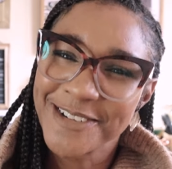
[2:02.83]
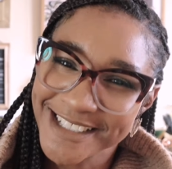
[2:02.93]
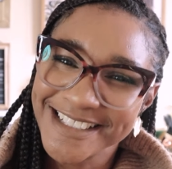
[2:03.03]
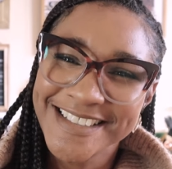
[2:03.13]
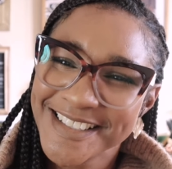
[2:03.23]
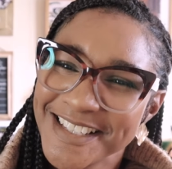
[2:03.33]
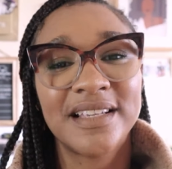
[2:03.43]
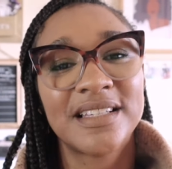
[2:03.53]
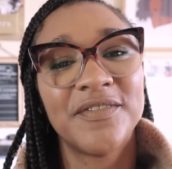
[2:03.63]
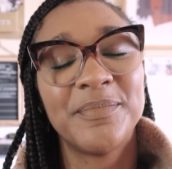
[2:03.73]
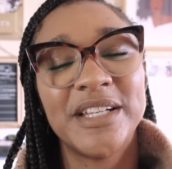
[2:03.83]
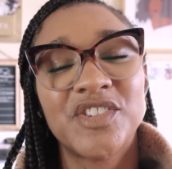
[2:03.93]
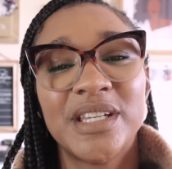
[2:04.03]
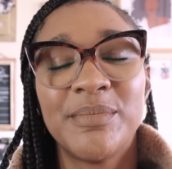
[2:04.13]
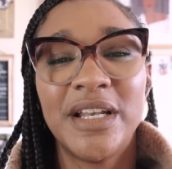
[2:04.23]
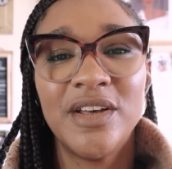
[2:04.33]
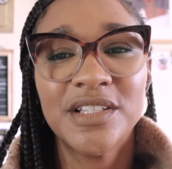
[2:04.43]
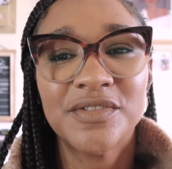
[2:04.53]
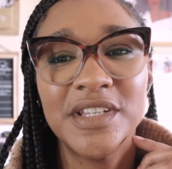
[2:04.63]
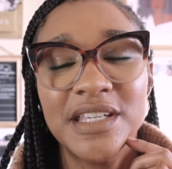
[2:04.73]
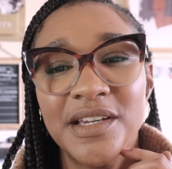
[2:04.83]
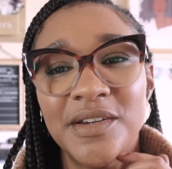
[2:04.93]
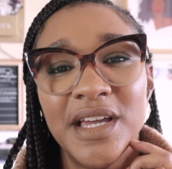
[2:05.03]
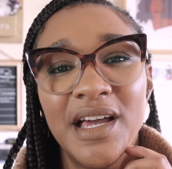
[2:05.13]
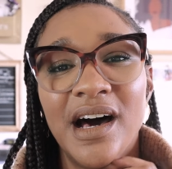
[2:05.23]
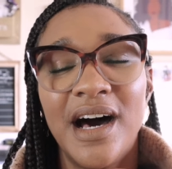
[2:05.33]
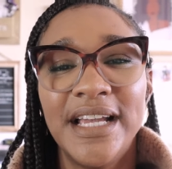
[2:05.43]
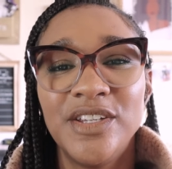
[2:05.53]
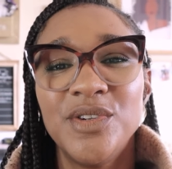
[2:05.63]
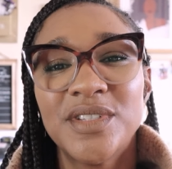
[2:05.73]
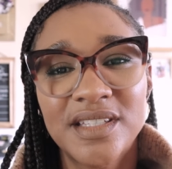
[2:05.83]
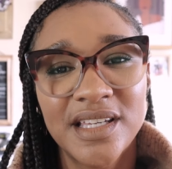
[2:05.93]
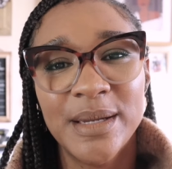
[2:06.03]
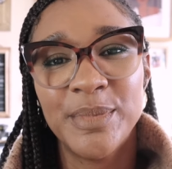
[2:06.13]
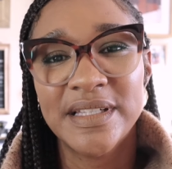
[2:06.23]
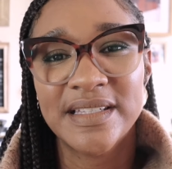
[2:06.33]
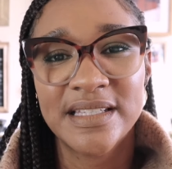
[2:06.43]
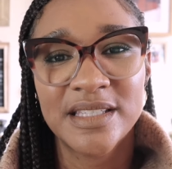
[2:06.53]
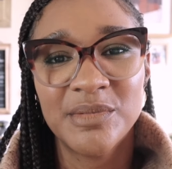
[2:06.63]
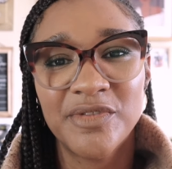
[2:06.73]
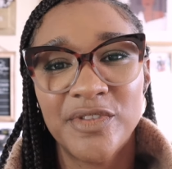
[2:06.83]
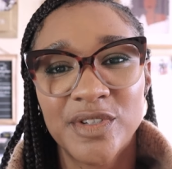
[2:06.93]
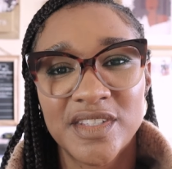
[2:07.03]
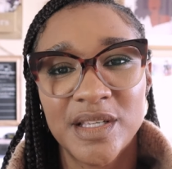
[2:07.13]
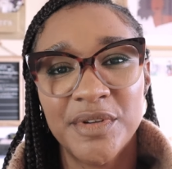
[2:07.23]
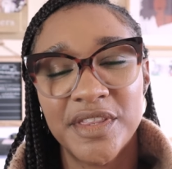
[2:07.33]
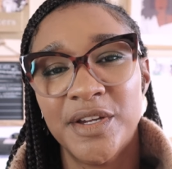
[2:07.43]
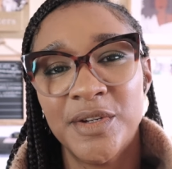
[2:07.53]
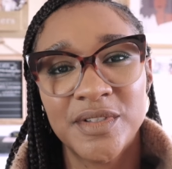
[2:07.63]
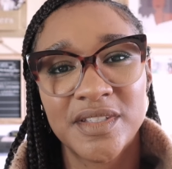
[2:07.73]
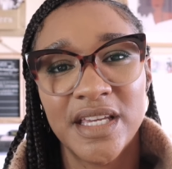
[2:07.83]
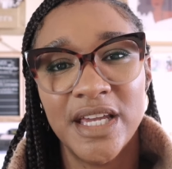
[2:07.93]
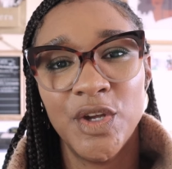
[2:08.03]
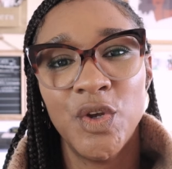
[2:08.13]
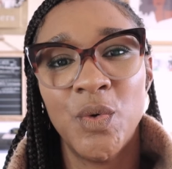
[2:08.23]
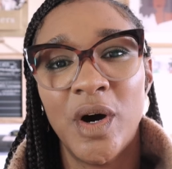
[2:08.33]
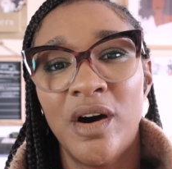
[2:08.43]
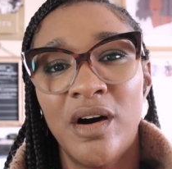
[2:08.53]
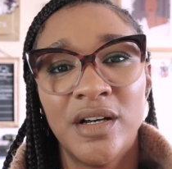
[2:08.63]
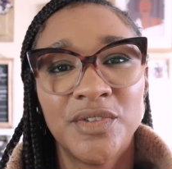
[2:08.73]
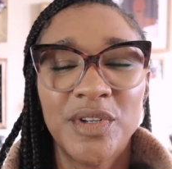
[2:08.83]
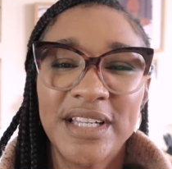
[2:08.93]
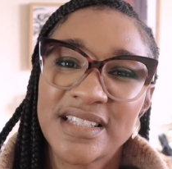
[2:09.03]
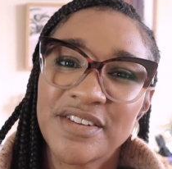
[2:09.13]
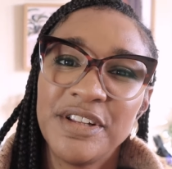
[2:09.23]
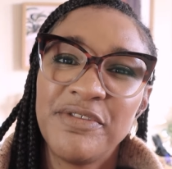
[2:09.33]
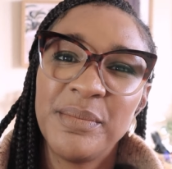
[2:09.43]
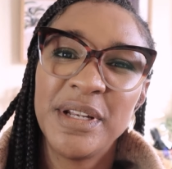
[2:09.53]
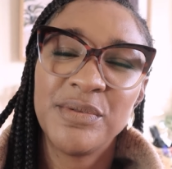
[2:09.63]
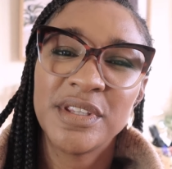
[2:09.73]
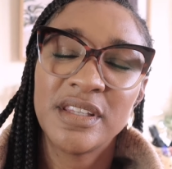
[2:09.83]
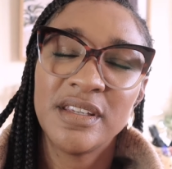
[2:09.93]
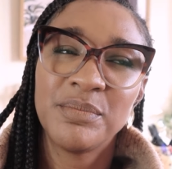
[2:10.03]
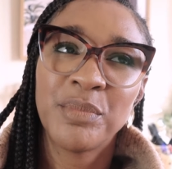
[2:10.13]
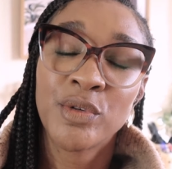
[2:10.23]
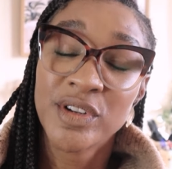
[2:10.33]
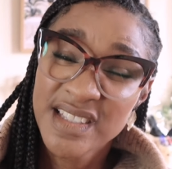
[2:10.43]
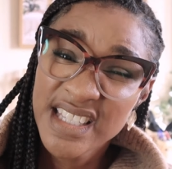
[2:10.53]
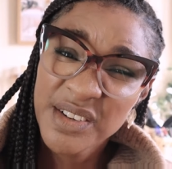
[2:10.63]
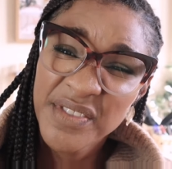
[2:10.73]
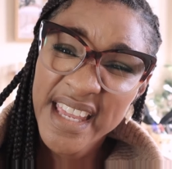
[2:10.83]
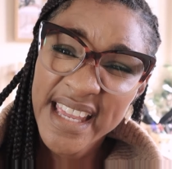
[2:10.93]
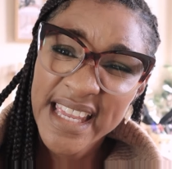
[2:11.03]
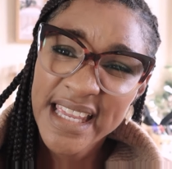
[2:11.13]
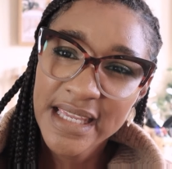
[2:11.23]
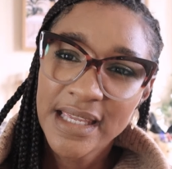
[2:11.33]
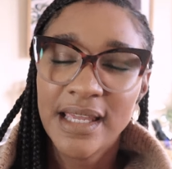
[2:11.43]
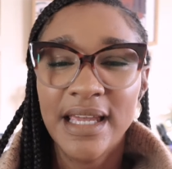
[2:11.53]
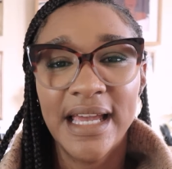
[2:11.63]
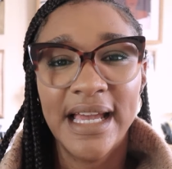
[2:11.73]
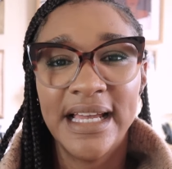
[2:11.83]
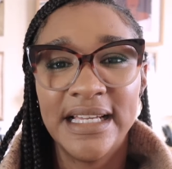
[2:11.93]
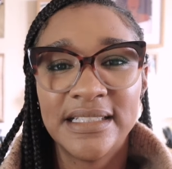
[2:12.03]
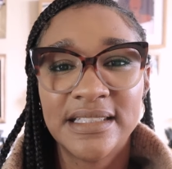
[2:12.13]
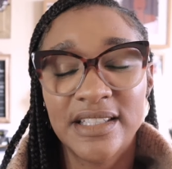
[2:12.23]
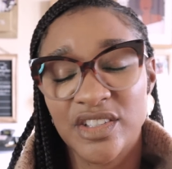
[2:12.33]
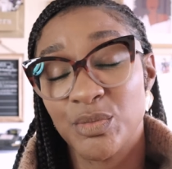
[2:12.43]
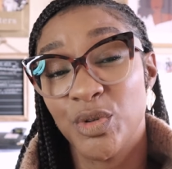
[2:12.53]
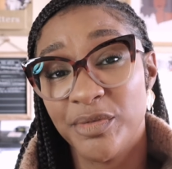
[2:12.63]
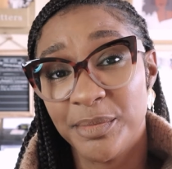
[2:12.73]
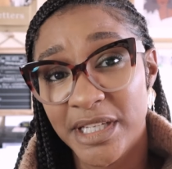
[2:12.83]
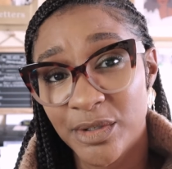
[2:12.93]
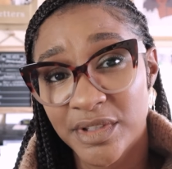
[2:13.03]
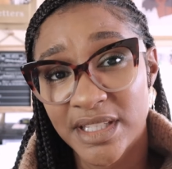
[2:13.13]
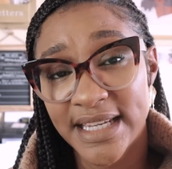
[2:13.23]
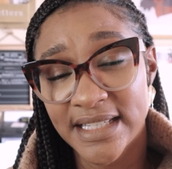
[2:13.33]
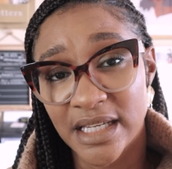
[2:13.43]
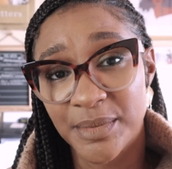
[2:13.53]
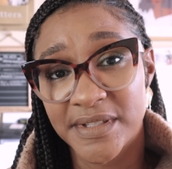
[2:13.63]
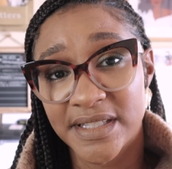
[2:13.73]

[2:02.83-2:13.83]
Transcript: grease. As I've mentioned in my last video, I use the typing system for some of those who are not necessarily familiar with the porosity of their hair and they're just more familiar with the hair typing